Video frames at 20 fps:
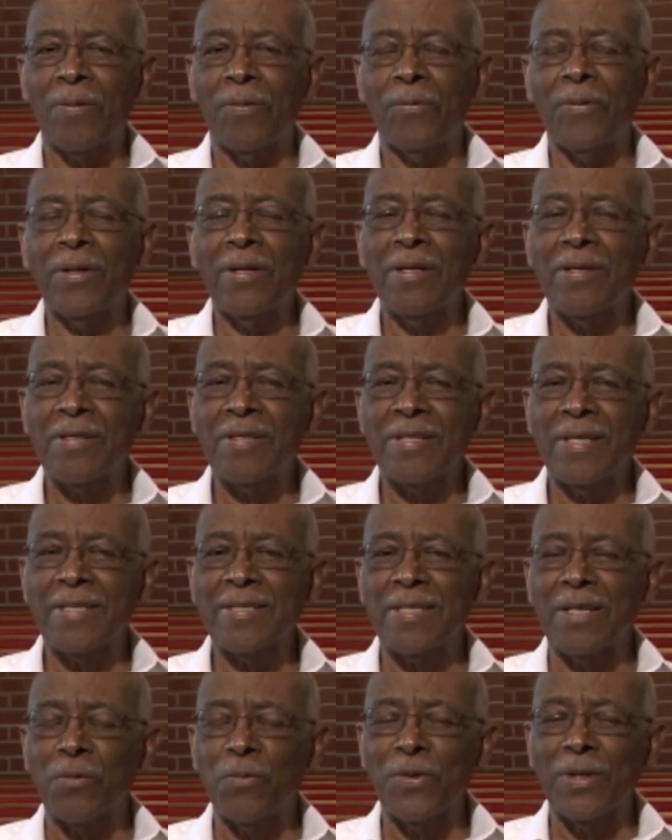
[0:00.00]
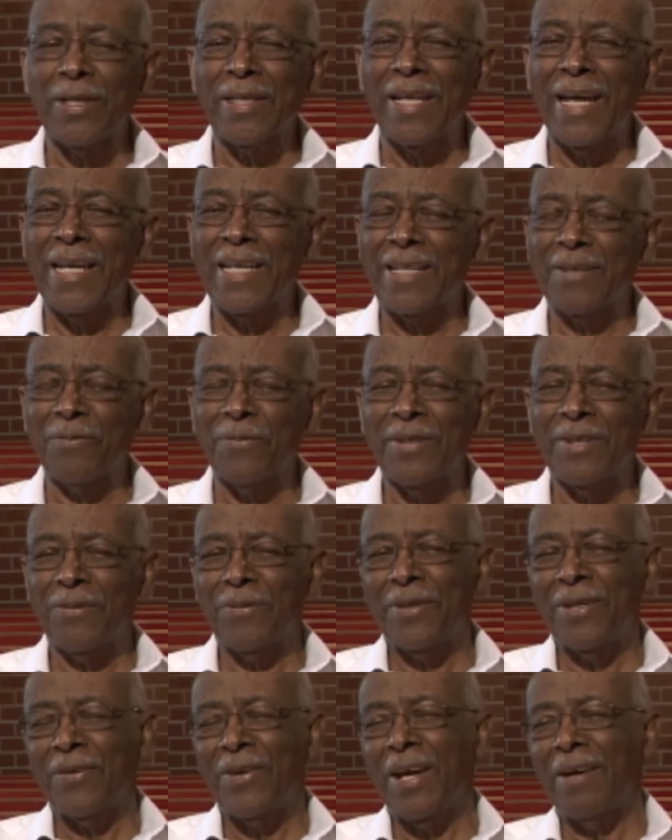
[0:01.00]
one of the things that we're lacking,
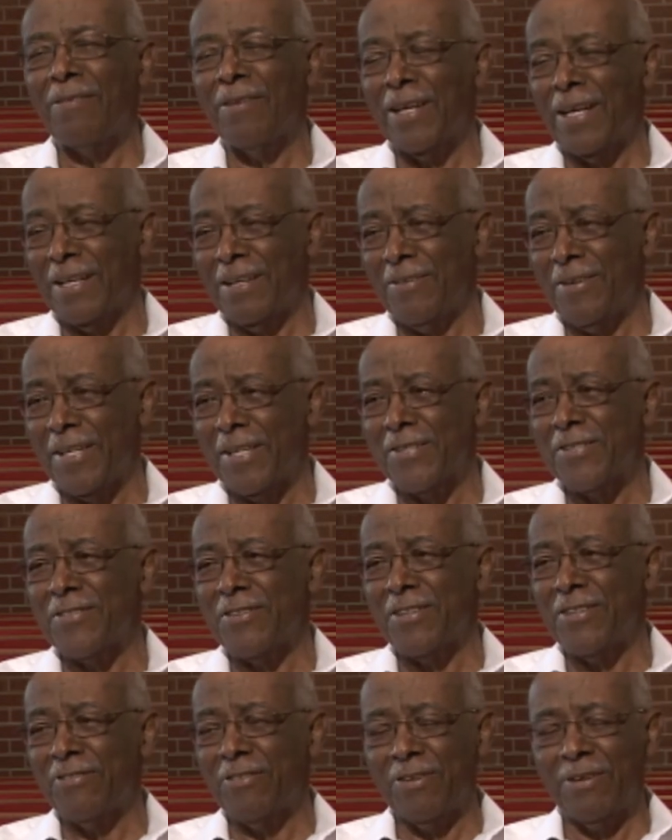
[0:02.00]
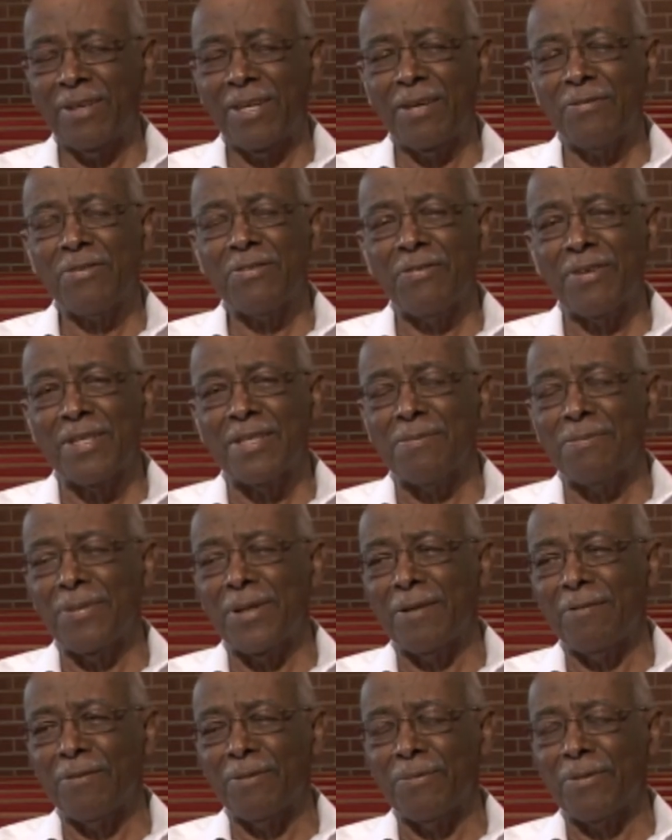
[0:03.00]
we don't have a lot of industry. Gibsonville's a
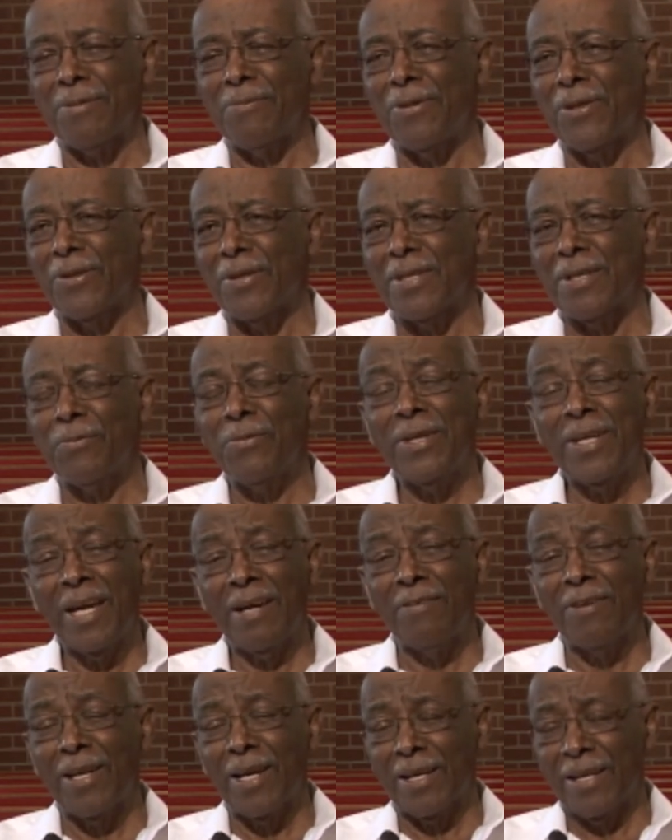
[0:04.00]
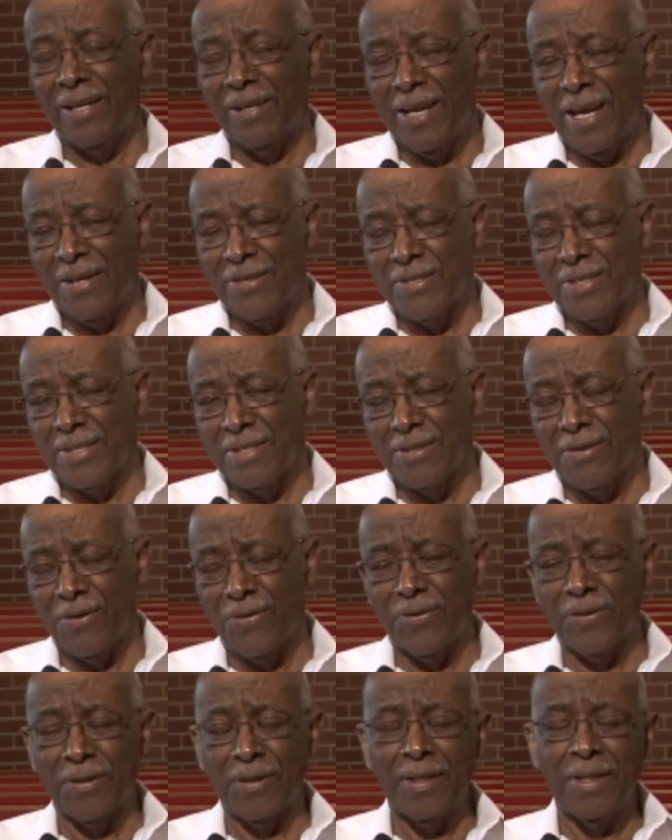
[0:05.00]
bedroom community, and we have a lot of houses
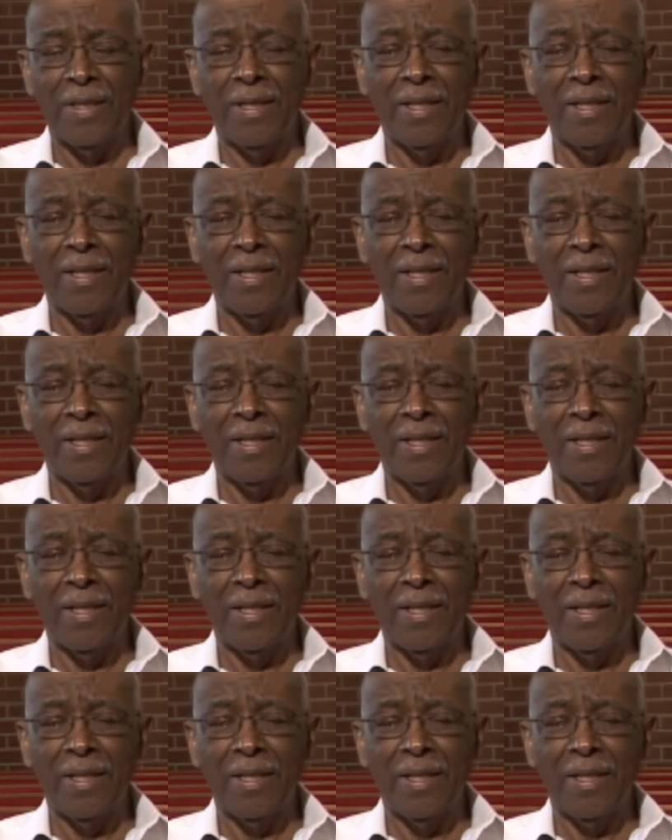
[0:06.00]
going.